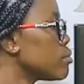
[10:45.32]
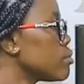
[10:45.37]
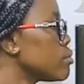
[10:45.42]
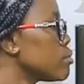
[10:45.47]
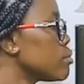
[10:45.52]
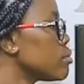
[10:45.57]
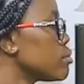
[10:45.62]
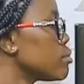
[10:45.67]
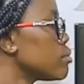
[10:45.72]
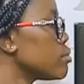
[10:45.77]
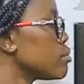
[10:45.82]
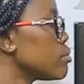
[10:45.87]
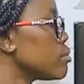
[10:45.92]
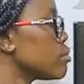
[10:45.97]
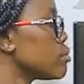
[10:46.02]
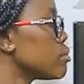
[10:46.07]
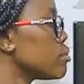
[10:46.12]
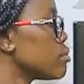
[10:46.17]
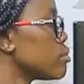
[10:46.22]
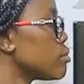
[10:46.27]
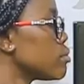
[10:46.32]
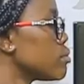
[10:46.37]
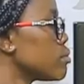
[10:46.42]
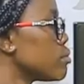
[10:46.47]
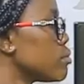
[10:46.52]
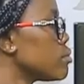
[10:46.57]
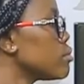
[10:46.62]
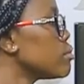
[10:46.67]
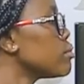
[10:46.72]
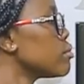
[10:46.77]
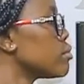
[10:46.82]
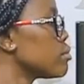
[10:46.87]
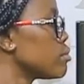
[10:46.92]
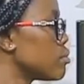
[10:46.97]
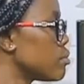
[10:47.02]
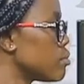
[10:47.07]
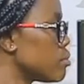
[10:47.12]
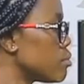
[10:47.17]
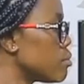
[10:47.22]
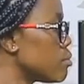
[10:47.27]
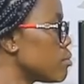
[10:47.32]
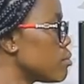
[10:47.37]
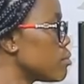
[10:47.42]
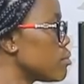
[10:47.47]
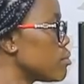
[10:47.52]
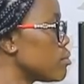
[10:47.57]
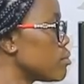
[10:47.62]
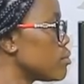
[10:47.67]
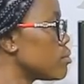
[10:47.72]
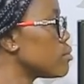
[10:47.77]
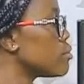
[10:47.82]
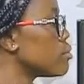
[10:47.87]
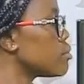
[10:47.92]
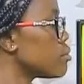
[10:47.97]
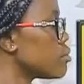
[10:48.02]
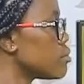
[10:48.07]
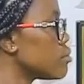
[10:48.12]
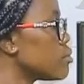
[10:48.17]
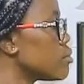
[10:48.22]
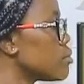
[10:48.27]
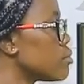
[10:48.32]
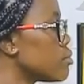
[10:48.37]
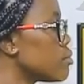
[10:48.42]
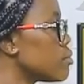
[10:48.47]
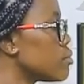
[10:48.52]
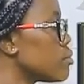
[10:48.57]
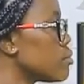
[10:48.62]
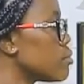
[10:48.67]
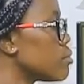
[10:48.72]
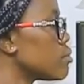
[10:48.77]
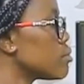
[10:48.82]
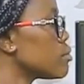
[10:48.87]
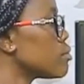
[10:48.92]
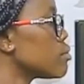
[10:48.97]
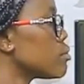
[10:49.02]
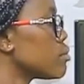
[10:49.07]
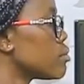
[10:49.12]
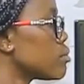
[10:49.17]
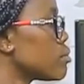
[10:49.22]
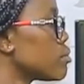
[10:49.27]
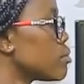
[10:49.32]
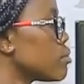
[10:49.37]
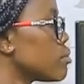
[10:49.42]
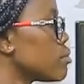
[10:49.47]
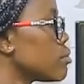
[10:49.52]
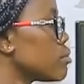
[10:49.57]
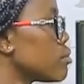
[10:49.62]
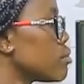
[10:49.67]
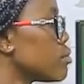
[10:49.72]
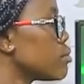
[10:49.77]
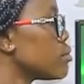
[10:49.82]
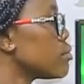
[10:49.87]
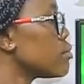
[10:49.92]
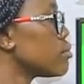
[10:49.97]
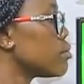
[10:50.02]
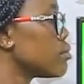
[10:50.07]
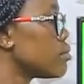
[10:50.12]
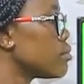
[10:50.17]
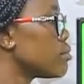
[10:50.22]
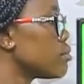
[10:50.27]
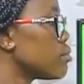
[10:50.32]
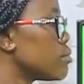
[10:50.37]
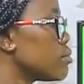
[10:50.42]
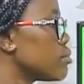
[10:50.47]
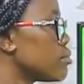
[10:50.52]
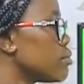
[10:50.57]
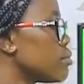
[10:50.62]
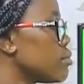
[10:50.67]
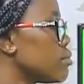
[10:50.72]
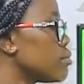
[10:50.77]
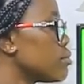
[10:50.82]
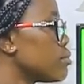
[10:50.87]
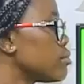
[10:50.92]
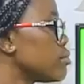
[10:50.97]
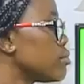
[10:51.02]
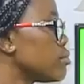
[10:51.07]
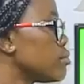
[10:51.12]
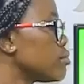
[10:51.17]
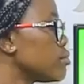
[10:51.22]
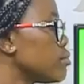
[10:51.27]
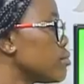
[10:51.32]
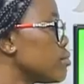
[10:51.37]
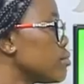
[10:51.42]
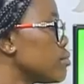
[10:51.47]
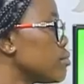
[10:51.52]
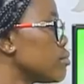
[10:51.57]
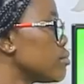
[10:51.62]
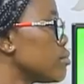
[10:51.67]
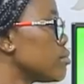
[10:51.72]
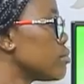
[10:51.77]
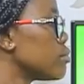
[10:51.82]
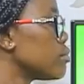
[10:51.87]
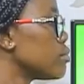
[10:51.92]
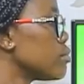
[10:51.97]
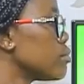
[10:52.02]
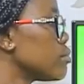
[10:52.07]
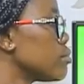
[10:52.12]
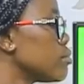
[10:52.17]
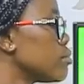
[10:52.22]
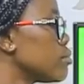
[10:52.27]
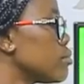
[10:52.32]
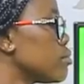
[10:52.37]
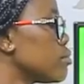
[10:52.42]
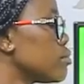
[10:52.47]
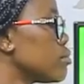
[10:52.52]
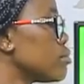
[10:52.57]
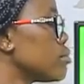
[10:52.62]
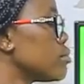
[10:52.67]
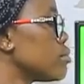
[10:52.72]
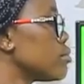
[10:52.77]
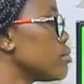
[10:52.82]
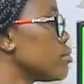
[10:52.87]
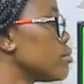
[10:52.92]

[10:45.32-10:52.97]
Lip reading: [no speech]